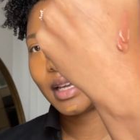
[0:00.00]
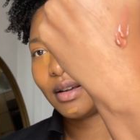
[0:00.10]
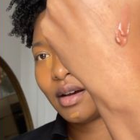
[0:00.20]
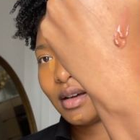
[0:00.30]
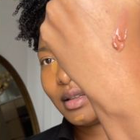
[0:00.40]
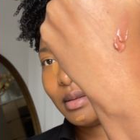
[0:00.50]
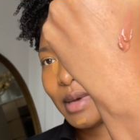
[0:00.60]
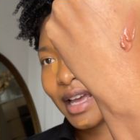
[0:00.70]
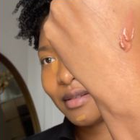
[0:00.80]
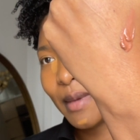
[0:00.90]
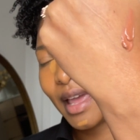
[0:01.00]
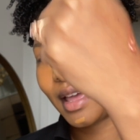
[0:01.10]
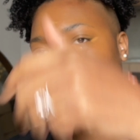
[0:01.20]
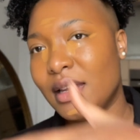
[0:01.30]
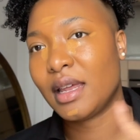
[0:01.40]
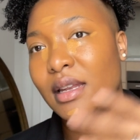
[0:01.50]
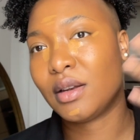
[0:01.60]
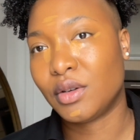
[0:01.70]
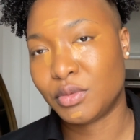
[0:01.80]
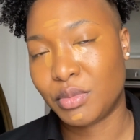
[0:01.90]
on the back of my hand, and then
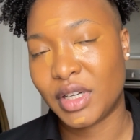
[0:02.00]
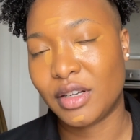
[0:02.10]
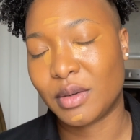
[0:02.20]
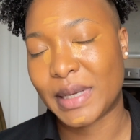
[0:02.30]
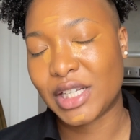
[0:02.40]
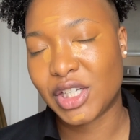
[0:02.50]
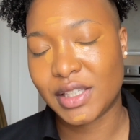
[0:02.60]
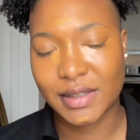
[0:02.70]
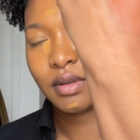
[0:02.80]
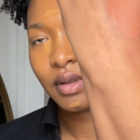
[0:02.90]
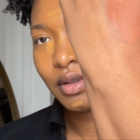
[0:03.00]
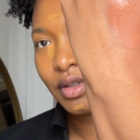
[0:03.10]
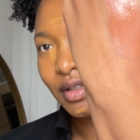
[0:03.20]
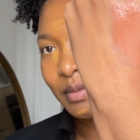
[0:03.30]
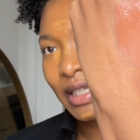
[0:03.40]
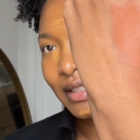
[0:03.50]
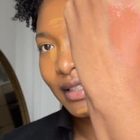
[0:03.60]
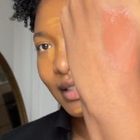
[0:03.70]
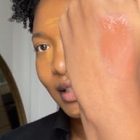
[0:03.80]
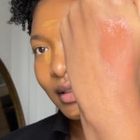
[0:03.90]
I'll put it on my cheeks. So you just mix
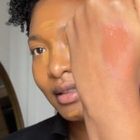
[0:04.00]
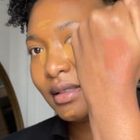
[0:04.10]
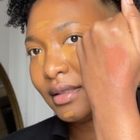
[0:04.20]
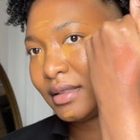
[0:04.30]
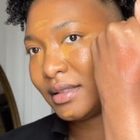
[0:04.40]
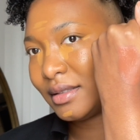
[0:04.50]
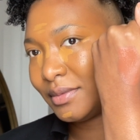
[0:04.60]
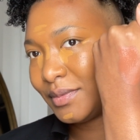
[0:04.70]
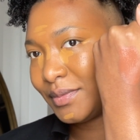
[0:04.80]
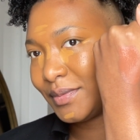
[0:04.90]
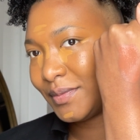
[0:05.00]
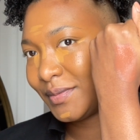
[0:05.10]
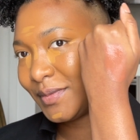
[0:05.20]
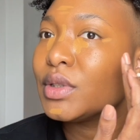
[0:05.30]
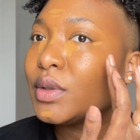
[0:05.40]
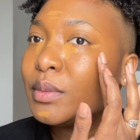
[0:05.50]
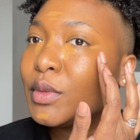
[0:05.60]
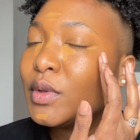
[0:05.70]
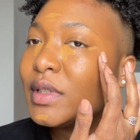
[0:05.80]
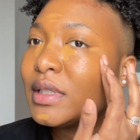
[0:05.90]
it like this. So I'm
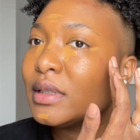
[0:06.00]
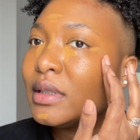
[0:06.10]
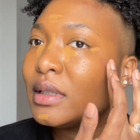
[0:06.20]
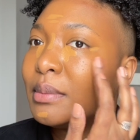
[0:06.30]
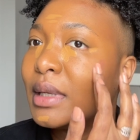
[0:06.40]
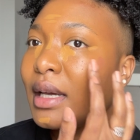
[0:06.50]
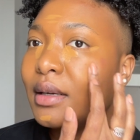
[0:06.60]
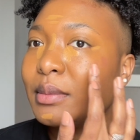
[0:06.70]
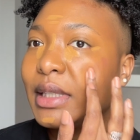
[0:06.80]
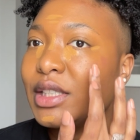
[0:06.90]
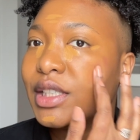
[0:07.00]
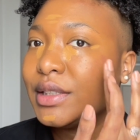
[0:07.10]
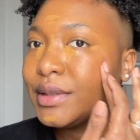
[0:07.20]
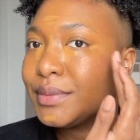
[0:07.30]
going to apply it on my cheeks.